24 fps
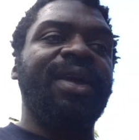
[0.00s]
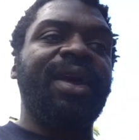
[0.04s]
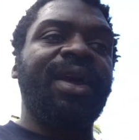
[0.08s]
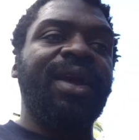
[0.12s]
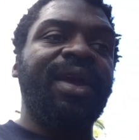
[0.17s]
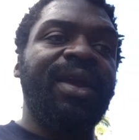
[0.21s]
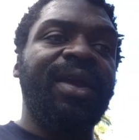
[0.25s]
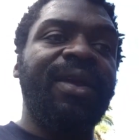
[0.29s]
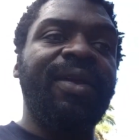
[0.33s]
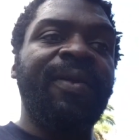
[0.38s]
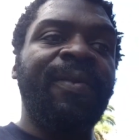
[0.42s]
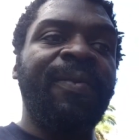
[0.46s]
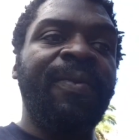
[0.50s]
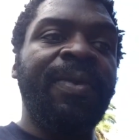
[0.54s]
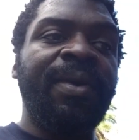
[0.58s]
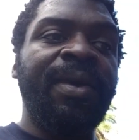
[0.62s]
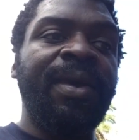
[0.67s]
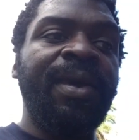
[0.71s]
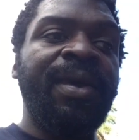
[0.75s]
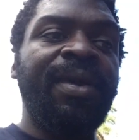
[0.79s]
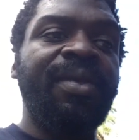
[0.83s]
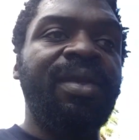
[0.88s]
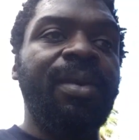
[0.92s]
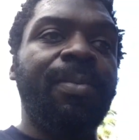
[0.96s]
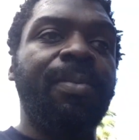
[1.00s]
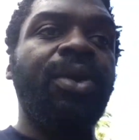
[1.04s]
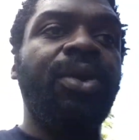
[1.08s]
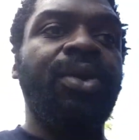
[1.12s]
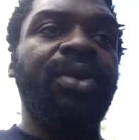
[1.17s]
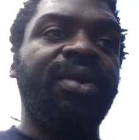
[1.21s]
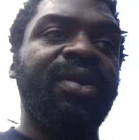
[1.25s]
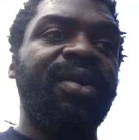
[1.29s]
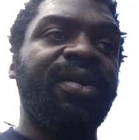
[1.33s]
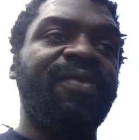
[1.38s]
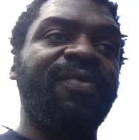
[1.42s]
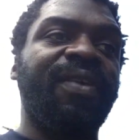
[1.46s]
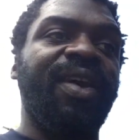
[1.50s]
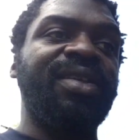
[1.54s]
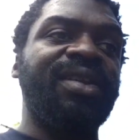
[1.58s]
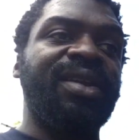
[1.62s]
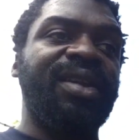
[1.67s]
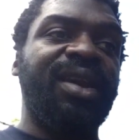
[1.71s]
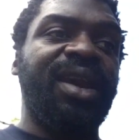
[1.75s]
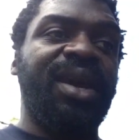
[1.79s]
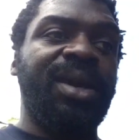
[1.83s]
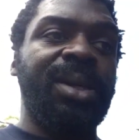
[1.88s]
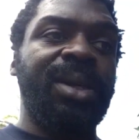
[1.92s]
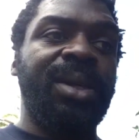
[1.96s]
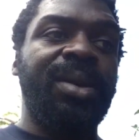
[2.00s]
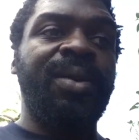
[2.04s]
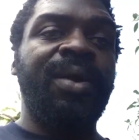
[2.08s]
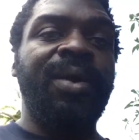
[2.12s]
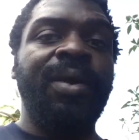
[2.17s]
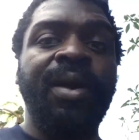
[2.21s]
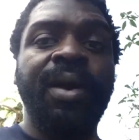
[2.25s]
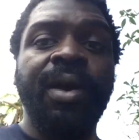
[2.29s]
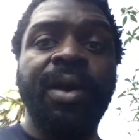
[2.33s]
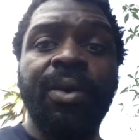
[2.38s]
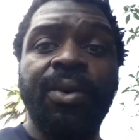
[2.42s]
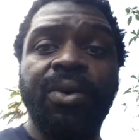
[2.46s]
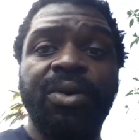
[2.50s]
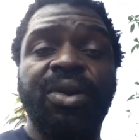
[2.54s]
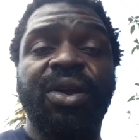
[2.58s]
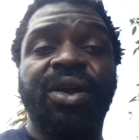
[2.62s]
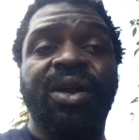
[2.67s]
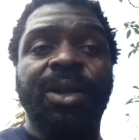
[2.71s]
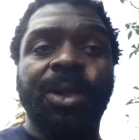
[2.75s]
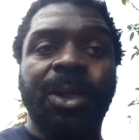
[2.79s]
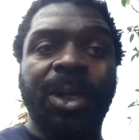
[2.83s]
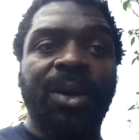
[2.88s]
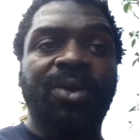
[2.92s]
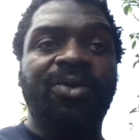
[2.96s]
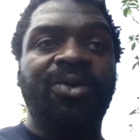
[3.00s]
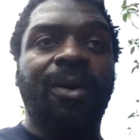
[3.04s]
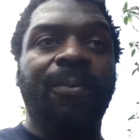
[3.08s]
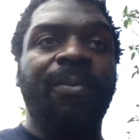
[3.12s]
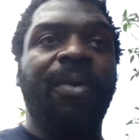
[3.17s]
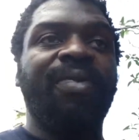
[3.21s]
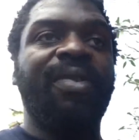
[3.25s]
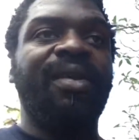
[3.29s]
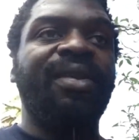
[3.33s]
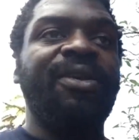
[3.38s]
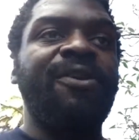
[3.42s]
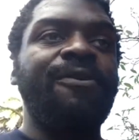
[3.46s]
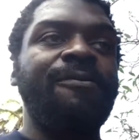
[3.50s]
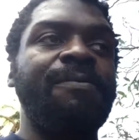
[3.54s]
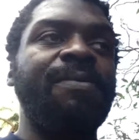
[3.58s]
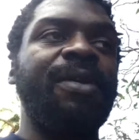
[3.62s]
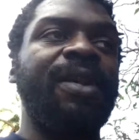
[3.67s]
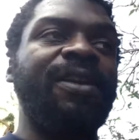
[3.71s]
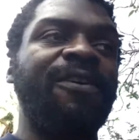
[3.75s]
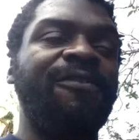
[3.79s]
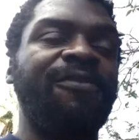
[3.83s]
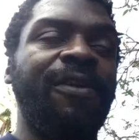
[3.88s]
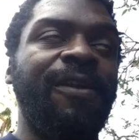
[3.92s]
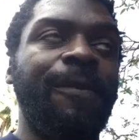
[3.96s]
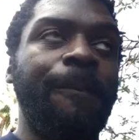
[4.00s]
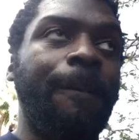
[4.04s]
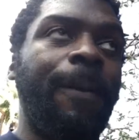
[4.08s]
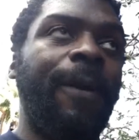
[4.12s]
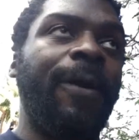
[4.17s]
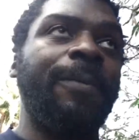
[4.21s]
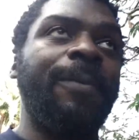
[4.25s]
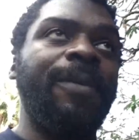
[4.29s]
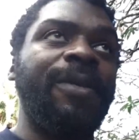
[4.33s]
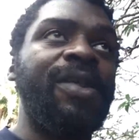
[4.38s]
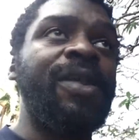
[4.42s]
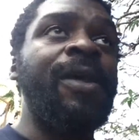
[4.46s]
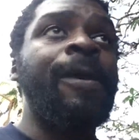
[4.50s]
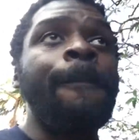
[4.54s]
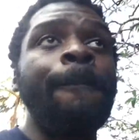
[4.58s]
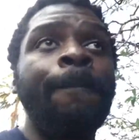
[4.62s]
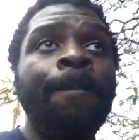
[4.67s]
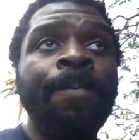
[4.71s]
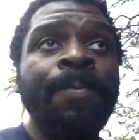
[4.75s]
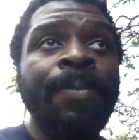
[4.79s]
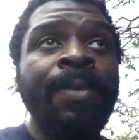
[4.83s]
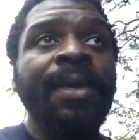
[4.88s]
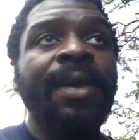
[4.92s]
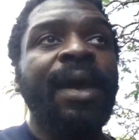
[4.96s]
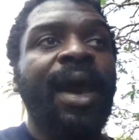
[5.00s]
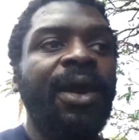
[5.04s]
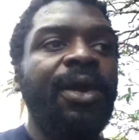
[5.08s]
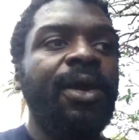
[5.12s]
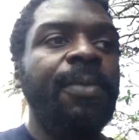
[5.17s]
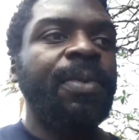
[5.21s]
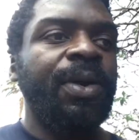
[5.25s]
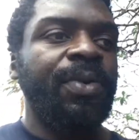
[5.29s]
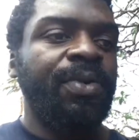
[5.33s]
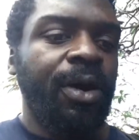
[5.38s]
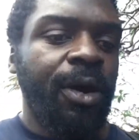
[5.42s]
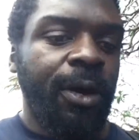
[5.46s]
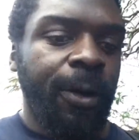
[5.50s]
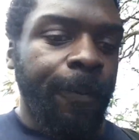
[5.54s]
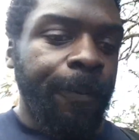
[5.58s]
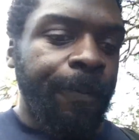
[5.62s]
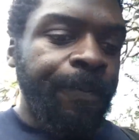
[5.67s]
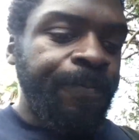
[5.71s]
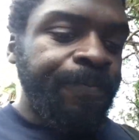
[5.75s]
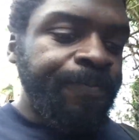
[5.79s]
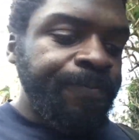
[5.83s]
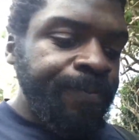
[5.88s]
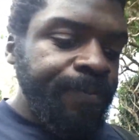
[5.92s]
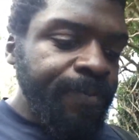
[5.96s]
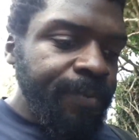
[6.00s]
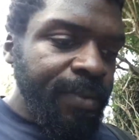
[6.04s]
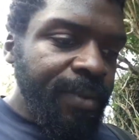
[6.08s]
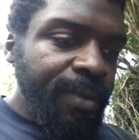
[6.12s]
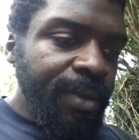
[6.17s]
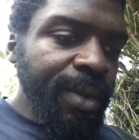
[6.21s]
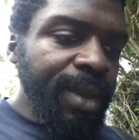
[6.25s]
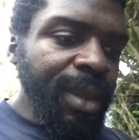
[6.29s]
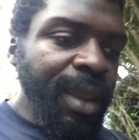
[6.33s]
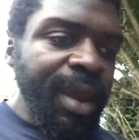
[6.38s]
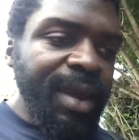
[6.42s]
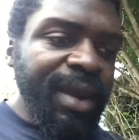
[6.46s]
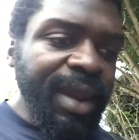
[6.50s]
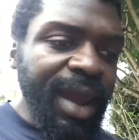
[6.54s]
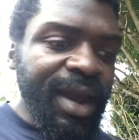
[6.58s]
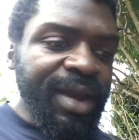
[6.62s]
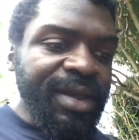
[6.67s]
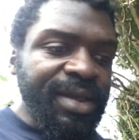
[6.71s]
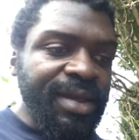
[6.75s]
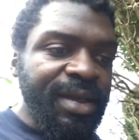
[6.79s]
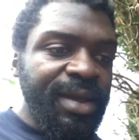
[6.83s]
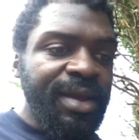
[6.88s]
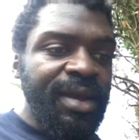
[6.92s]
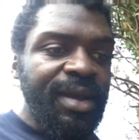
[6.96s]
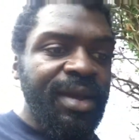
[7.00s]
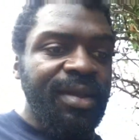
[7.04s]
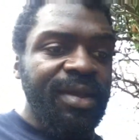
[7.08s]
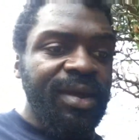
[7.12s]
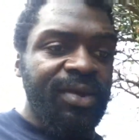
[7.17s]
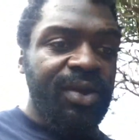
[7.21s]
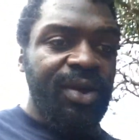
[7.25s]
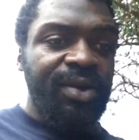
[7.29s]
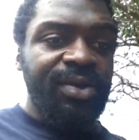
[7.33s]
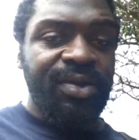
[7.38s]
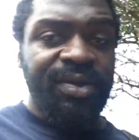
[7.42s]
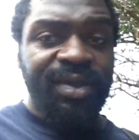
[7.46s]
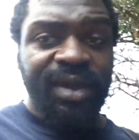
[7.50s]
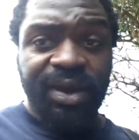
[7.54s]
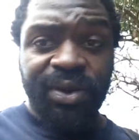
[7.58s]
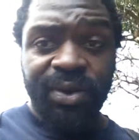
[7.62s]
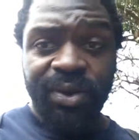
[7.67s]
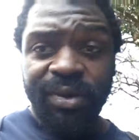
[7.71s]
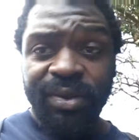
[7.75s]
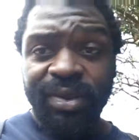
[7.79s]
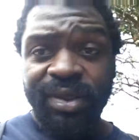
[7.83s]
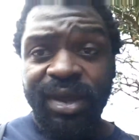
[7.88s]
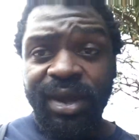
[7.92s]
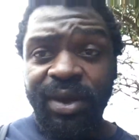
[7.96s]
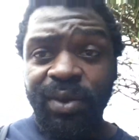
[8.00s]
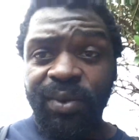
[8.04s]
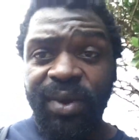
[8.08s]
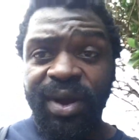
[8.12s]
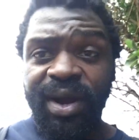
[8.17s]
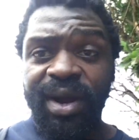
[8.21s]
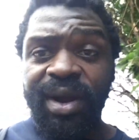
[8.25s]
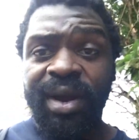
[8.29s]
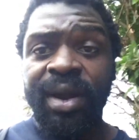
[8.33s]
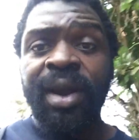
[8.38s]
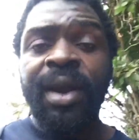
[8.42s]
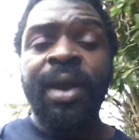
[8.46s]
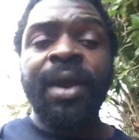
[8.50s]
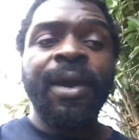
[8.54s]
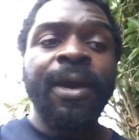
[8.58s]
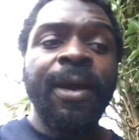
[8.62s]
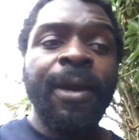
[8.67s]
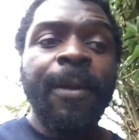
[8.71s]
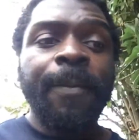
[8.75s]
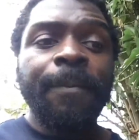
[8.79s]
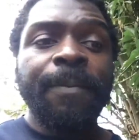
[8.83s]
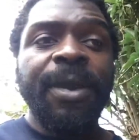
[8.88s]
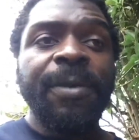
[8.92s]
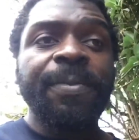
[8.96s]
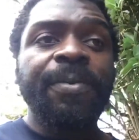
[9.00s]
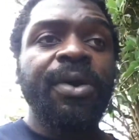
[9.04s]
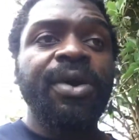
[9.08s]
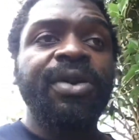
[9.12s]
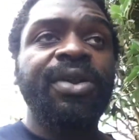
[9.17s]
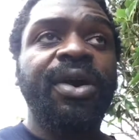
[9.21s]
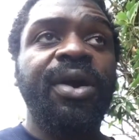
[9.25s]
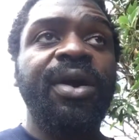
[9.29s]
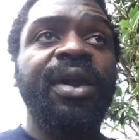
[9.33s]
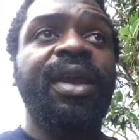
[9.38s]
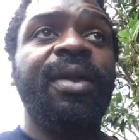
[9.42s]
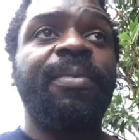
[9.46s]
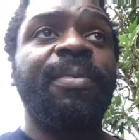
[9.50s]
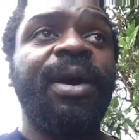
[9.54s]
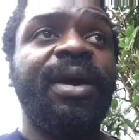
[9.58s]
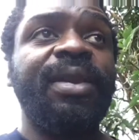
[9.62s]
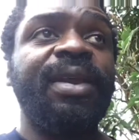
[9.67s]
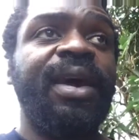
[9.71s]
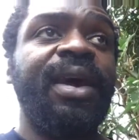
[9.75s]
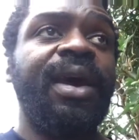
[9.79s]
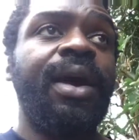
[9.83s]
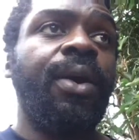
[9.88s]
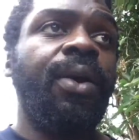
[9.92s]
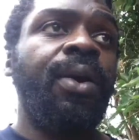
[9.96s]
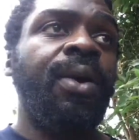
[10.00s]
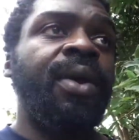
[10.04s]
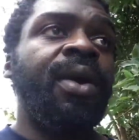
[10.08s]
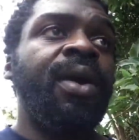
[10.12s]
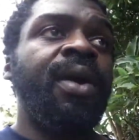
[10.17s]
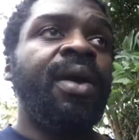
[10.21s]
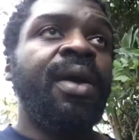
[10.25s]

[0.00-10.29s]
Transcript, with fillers: like the Mueller investigation with Donald J. Trump. I think those would be different departments. I could be wrong. Next, there's also that whole thing where people are talking about how